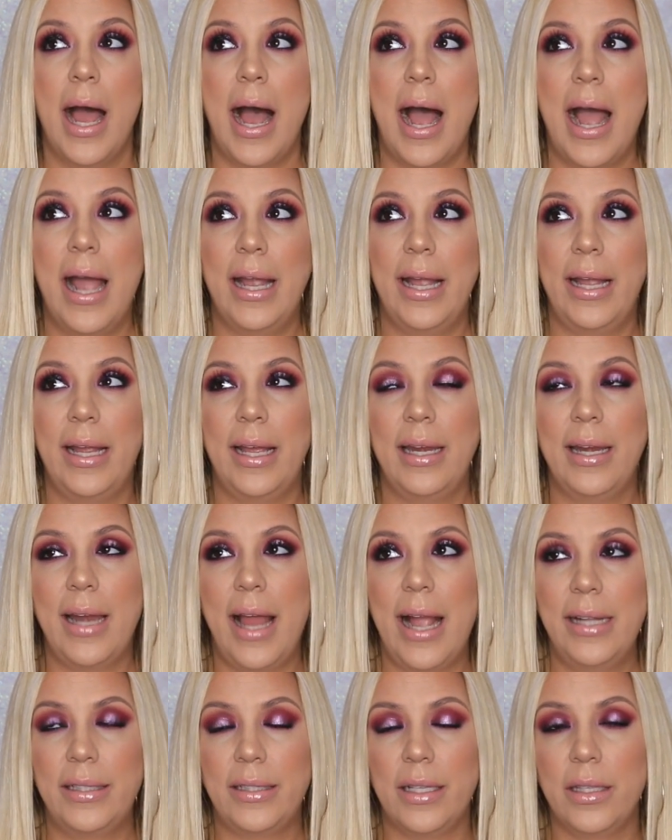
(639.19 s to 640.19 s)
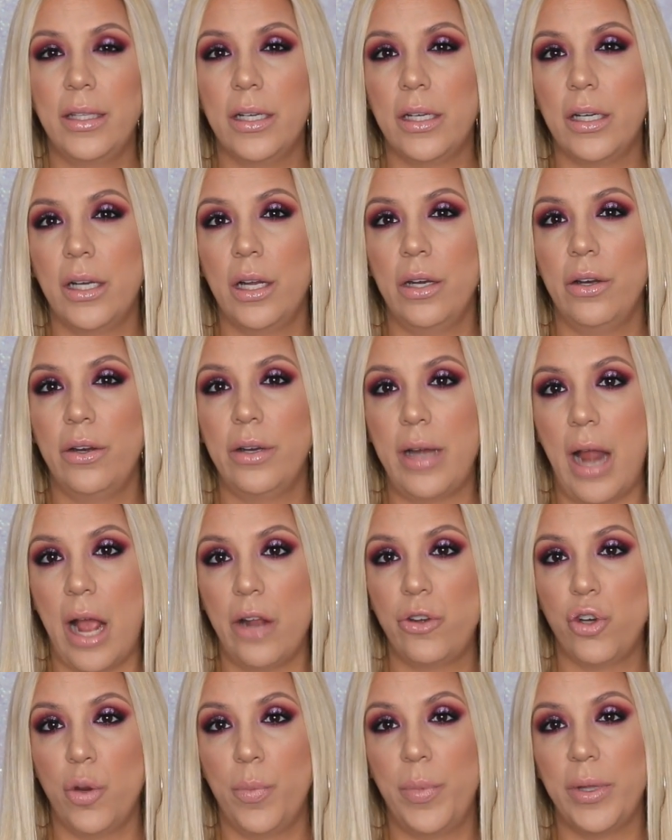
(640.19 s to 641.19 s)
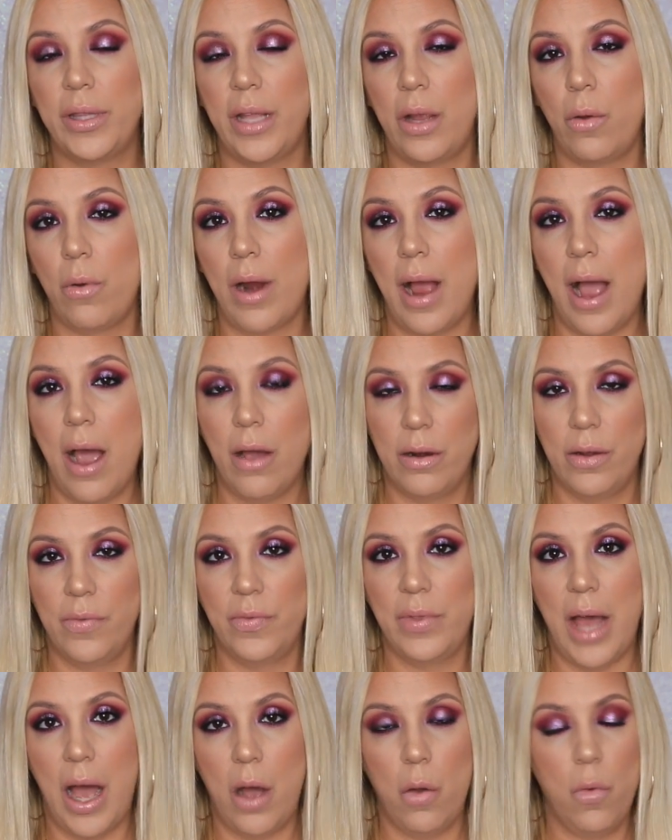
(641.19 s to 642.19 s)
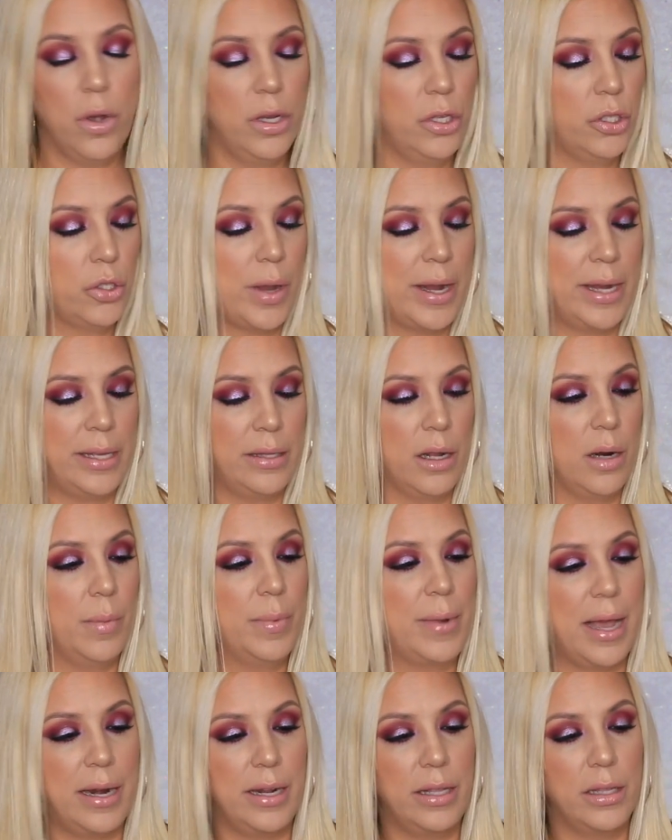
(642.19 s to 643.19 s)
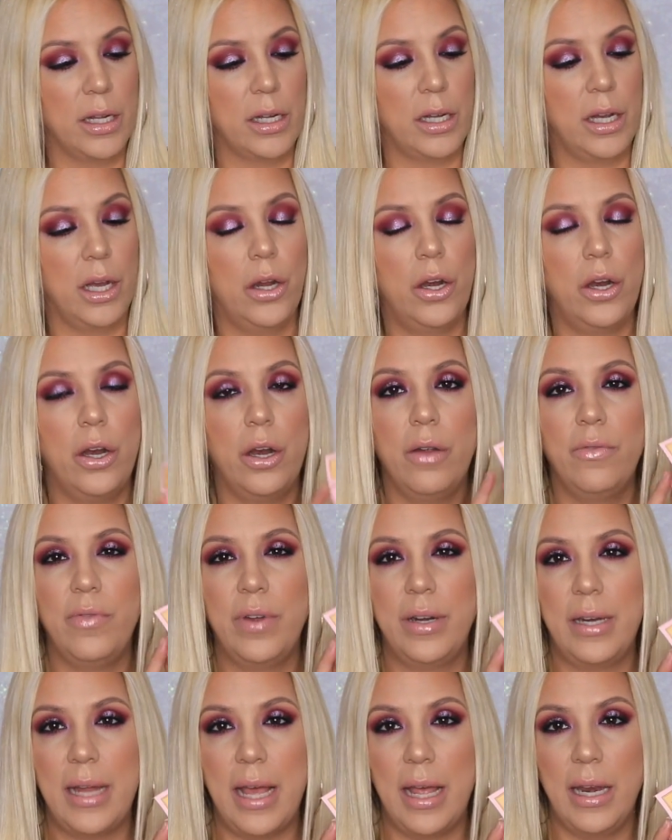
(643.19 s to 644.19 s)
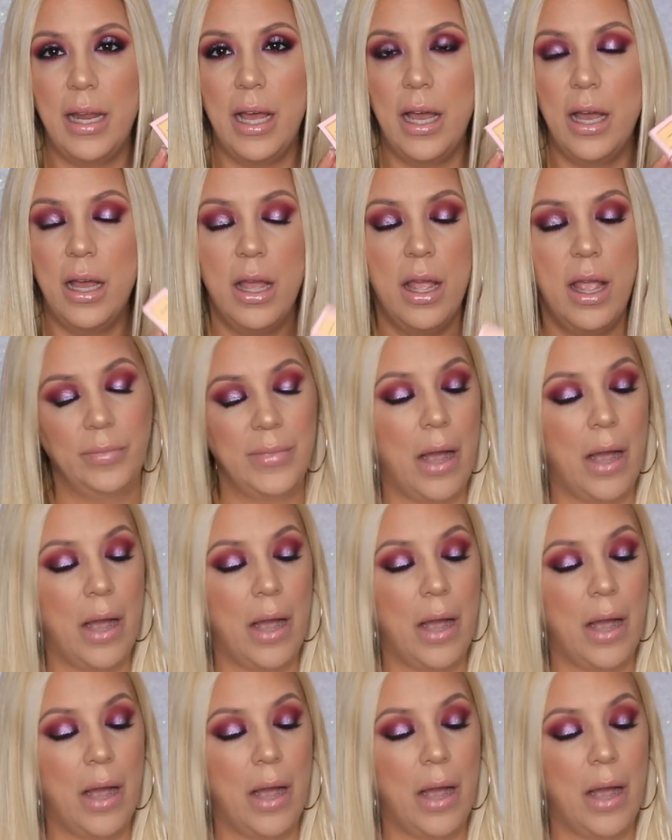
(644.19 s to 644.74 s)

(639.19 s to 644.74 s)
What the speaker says: I liked the color natural, but they were out of that one, so I ended up getting the color vanilla.